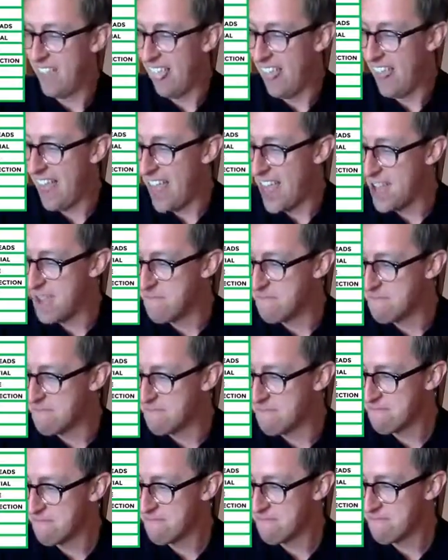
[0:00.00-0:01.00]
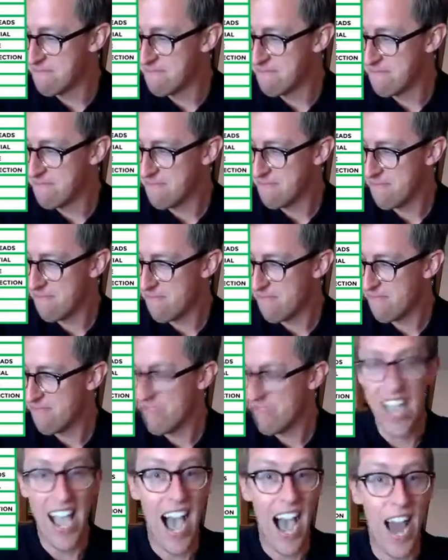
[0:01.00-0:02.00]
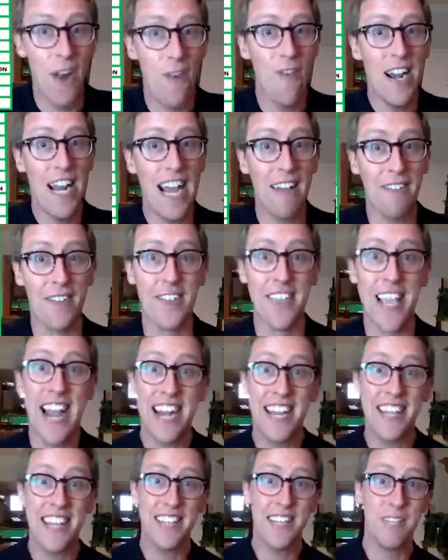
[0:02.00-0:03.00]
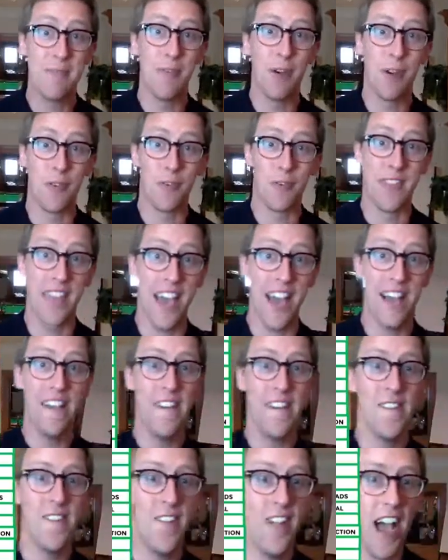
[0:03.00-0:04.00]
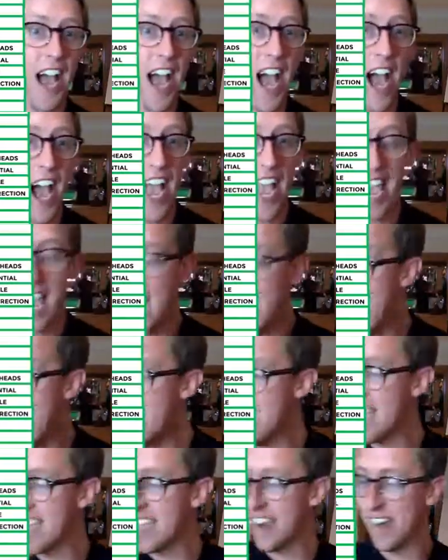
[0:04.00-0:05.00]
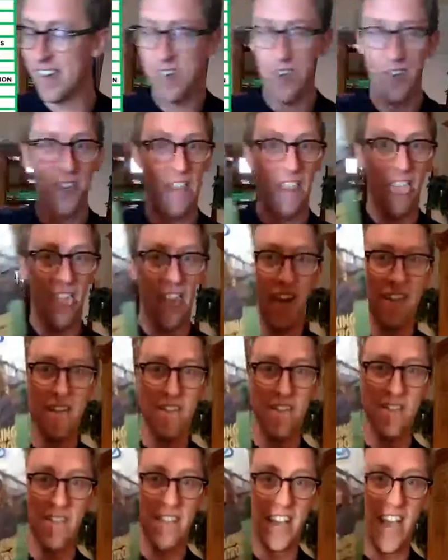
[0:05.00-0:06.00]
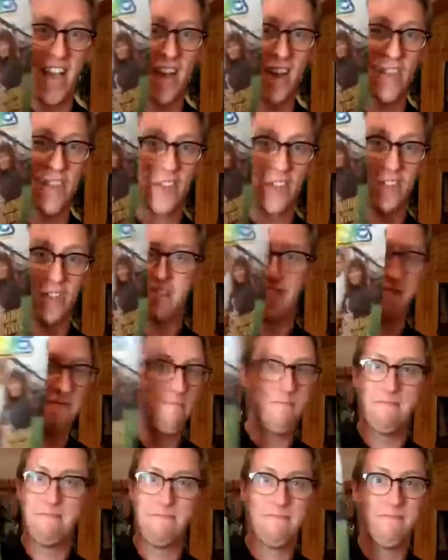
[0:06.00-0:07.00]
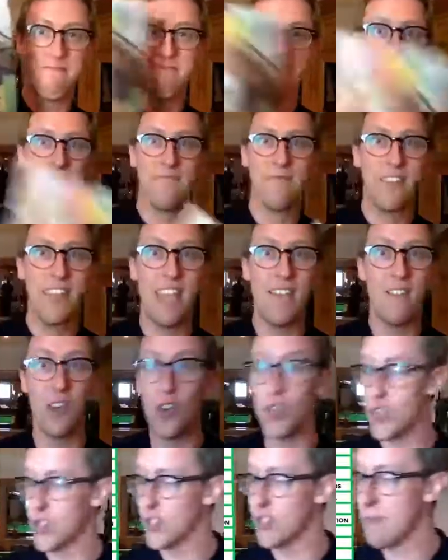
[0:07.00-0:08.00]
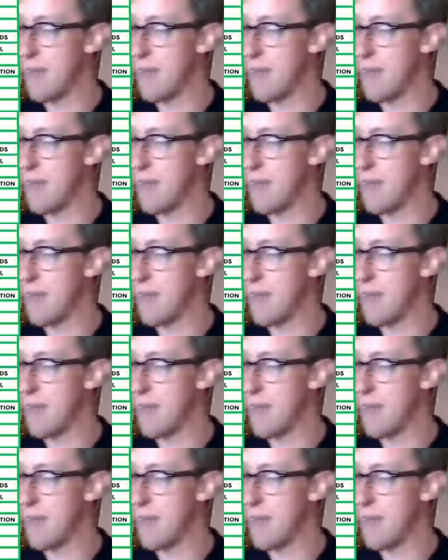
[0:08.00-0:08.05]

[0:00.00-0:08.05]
I don't really have to say anything, to be honest with you. He has given us